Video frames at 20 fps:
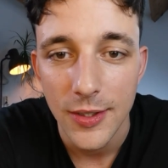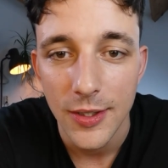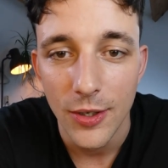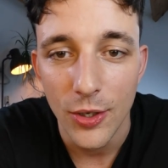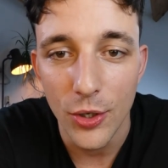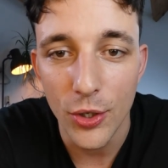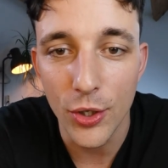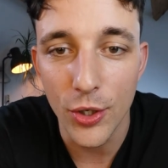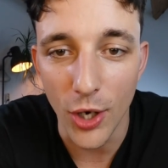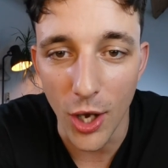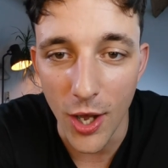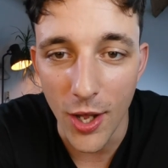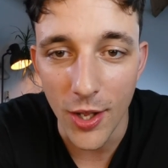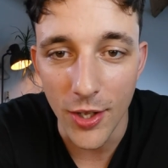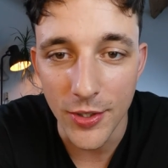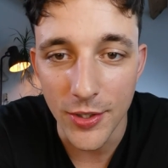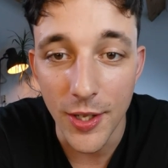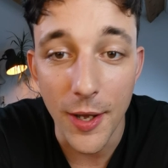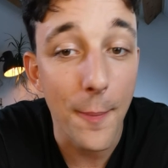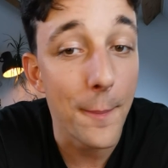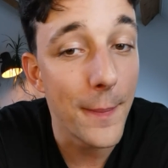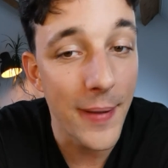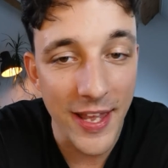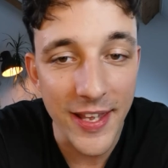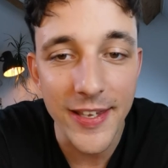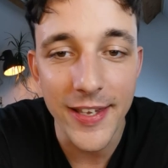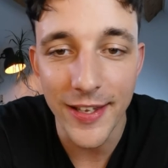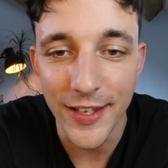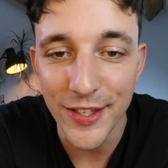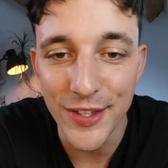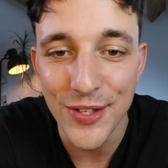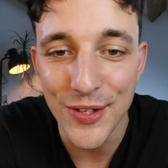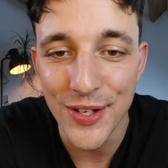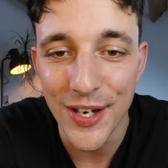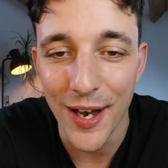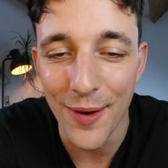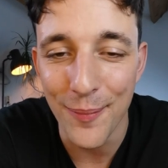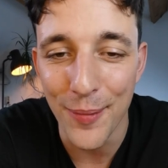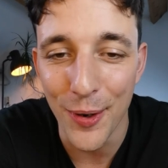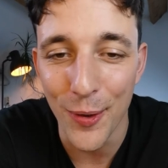Ron, making it to
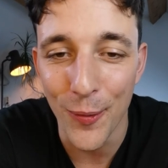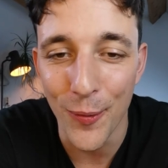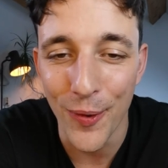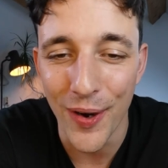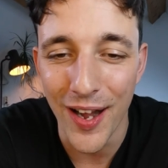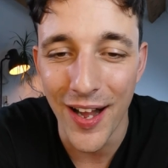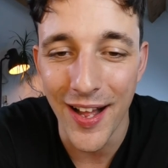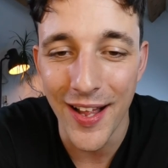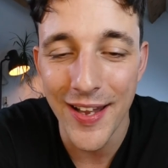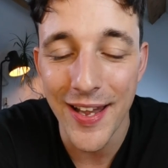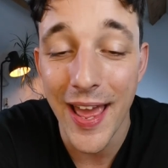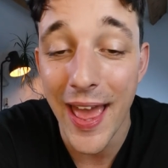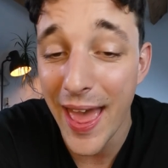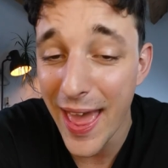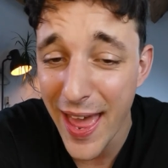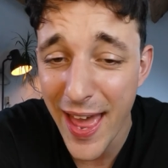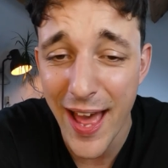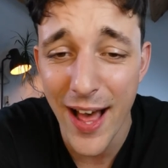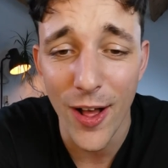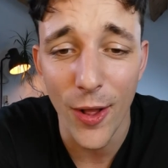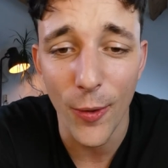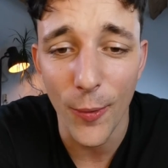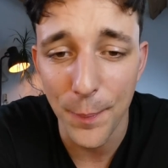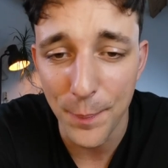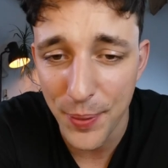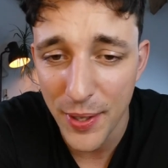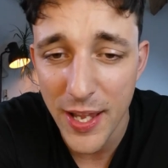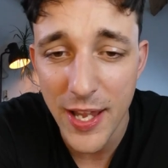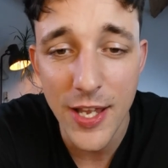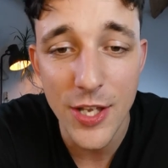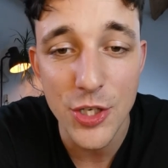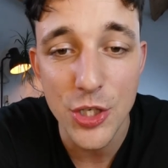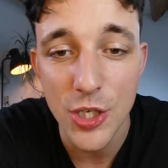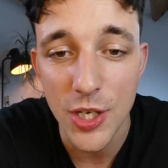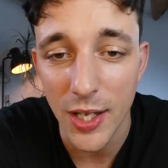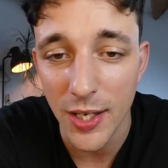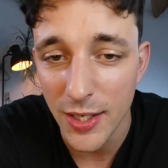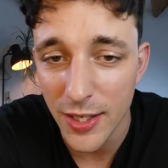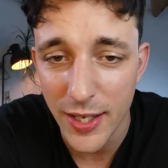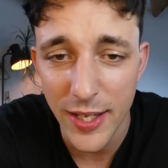number one. L, Peach,
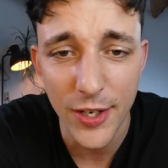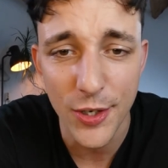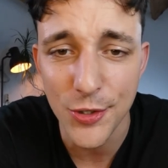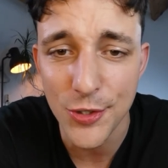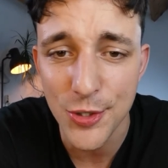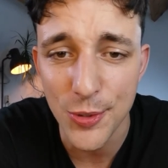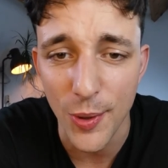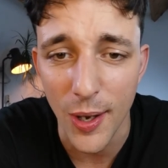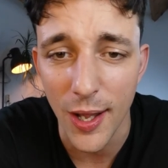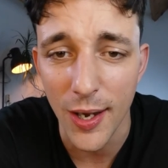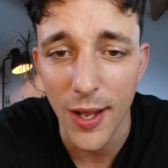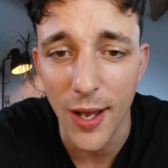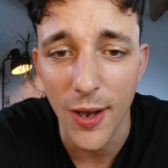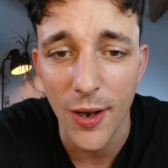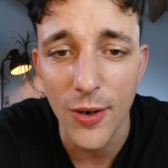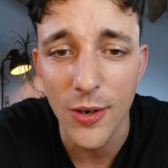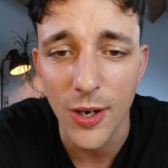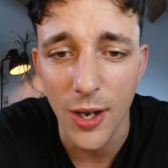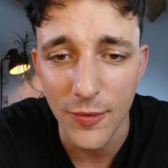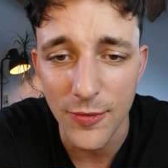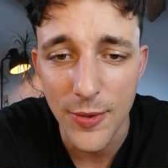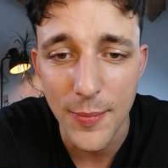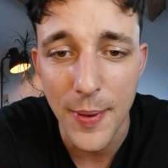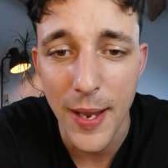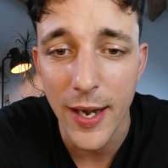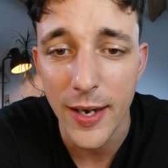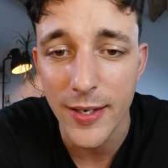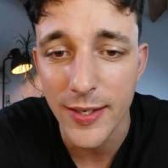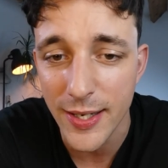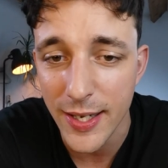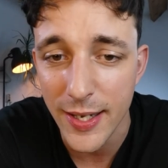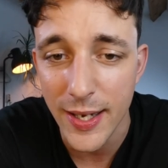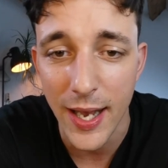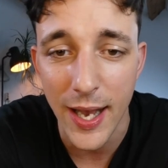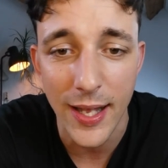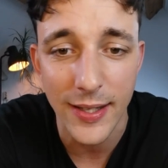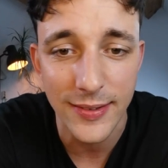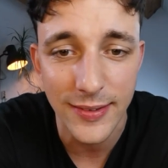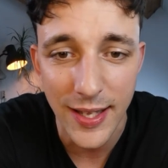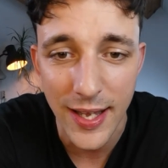a Little Swallow, Coffee Bear,
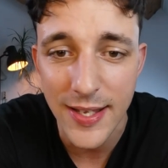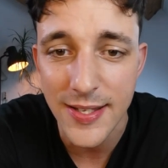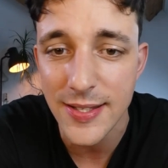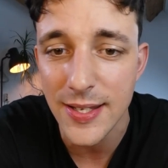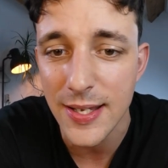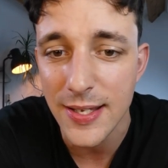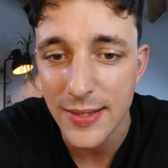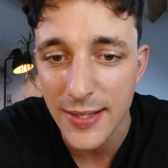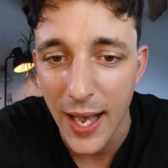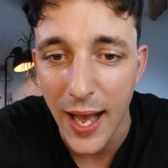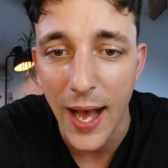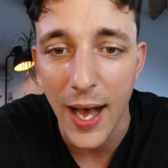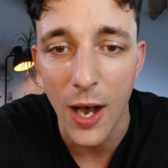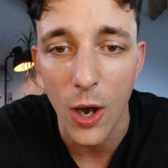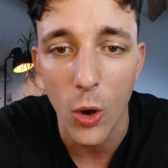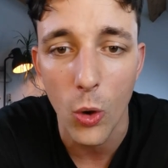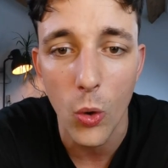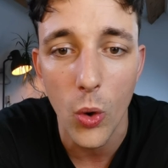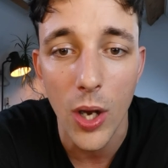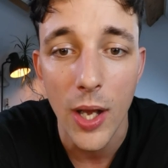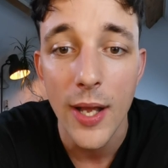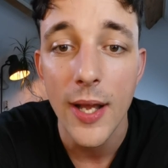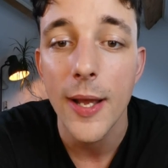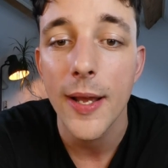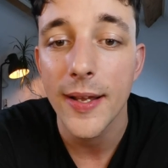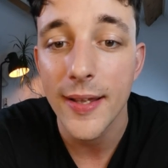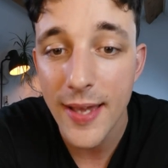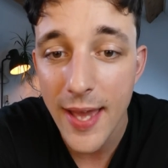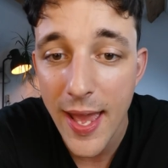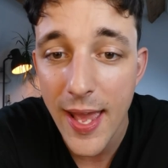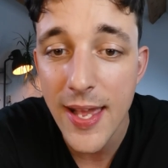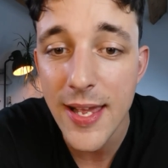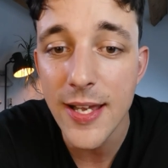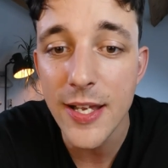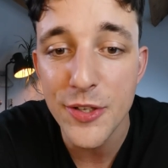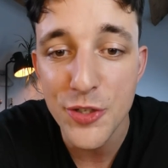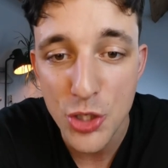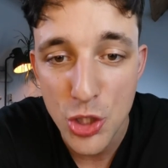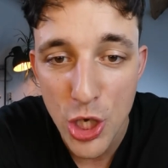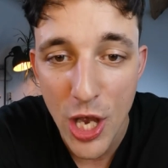Dida, Daisy, Tao,
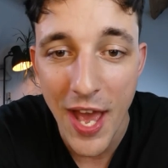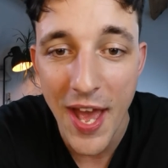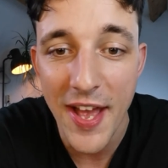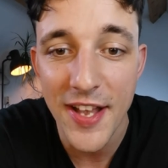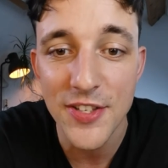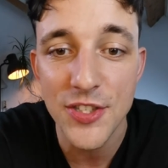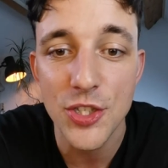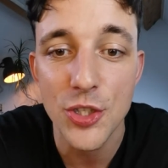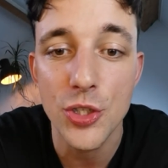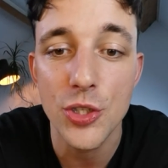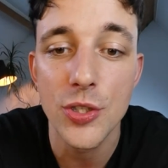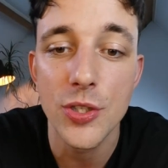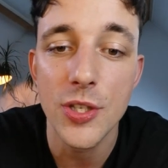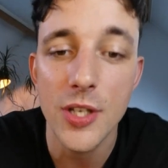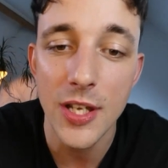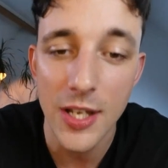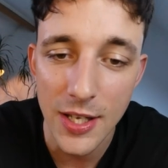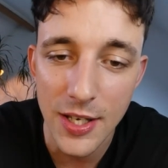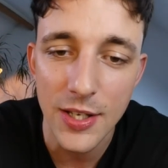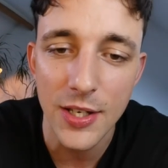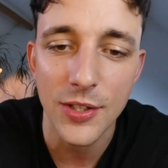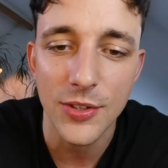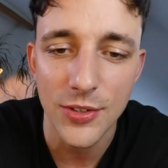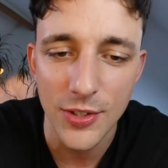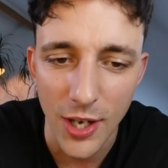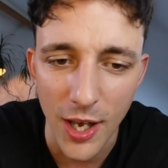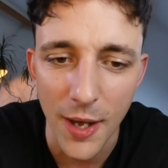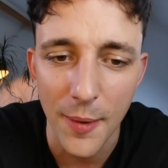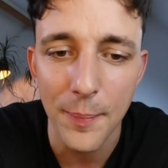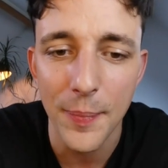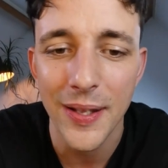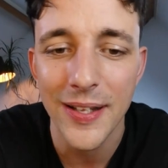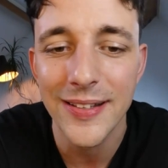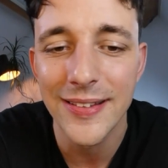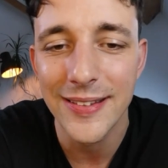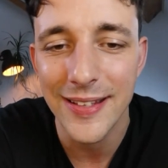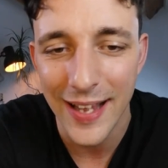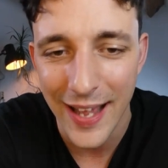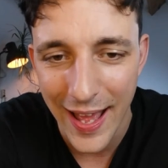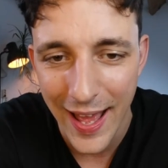Cake, Jazz in the top
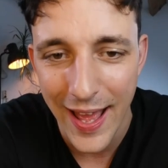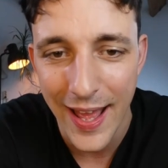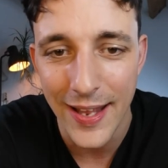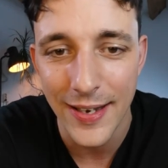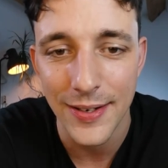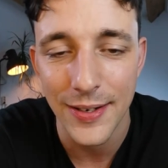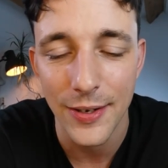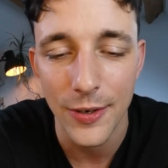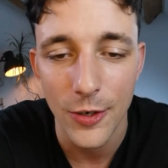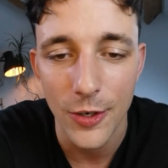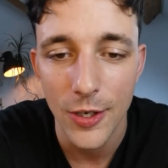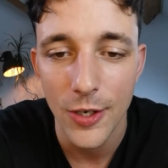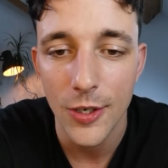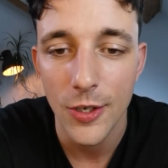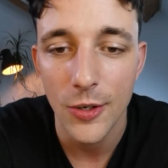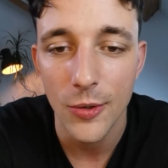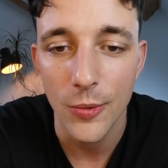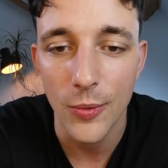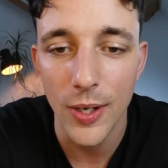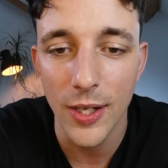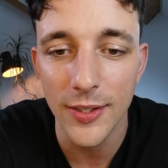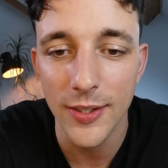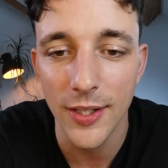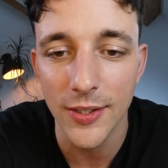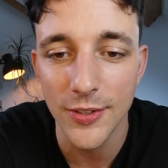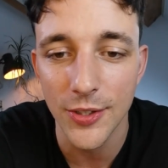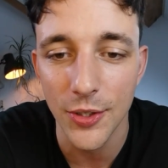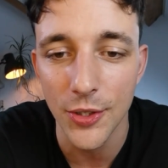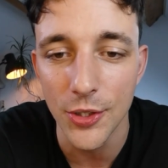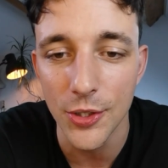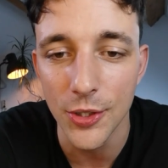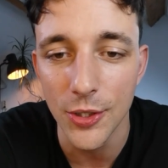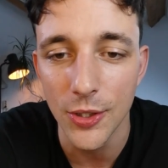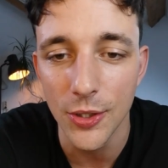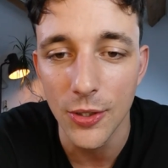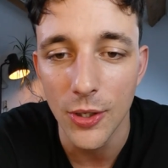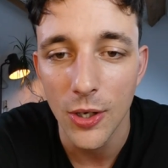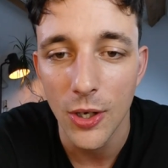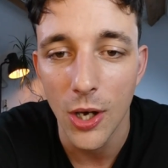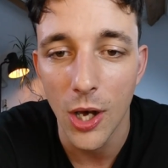10. Well done to
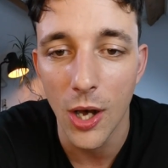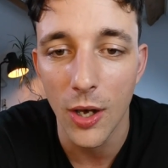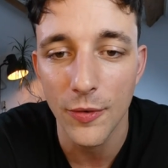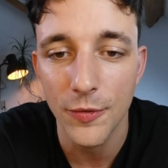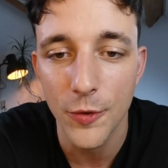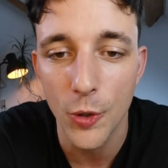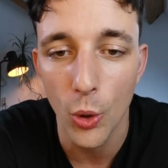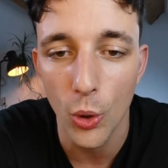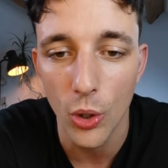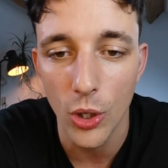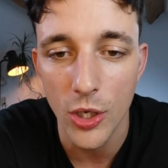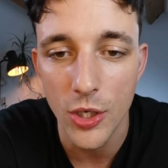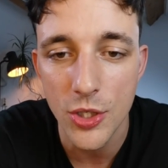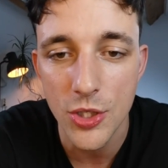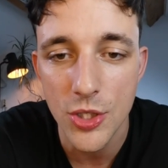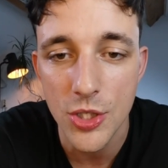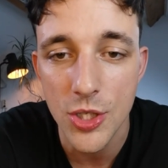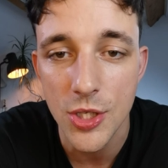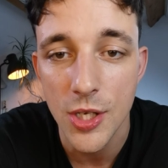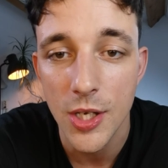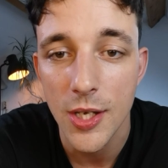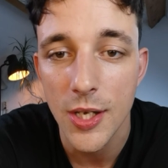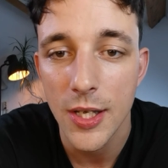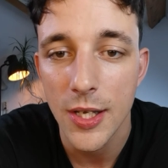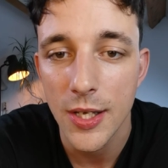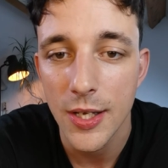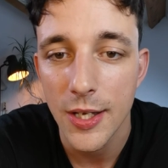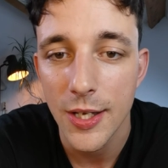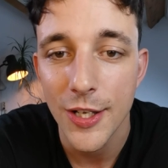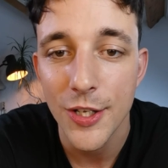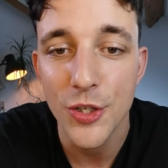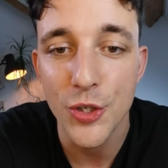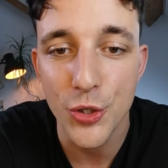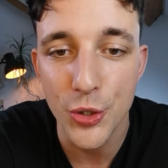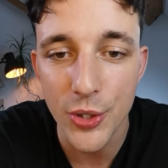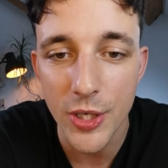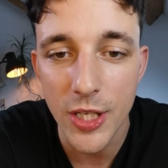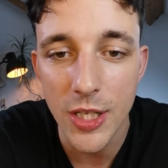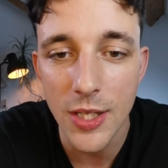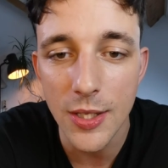you, of course.
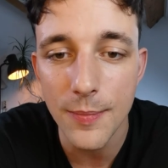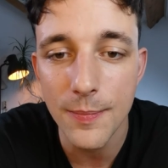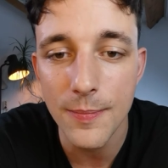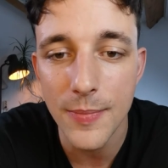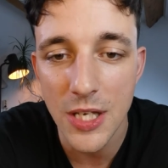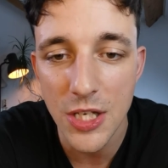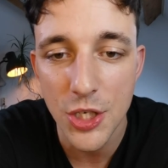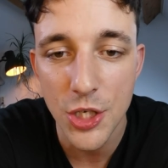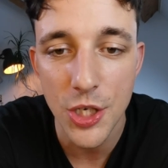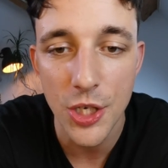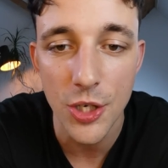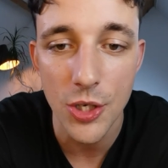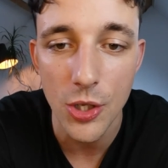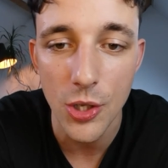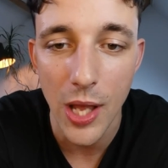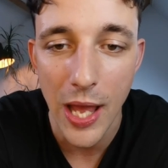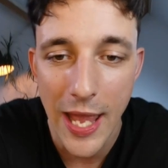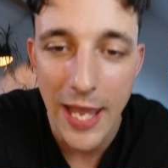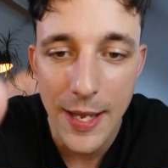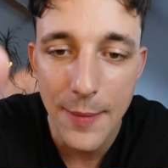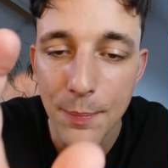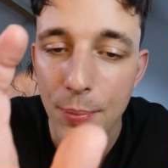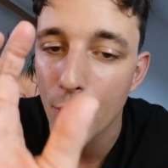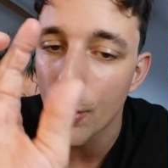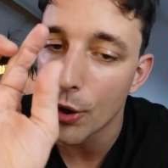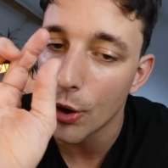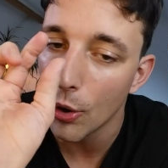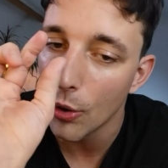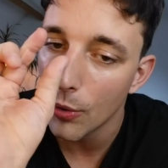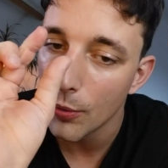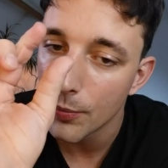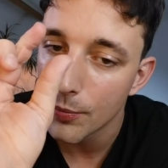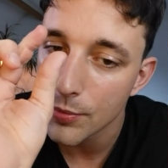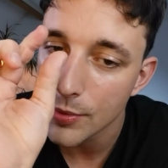Dream, Michelle, April.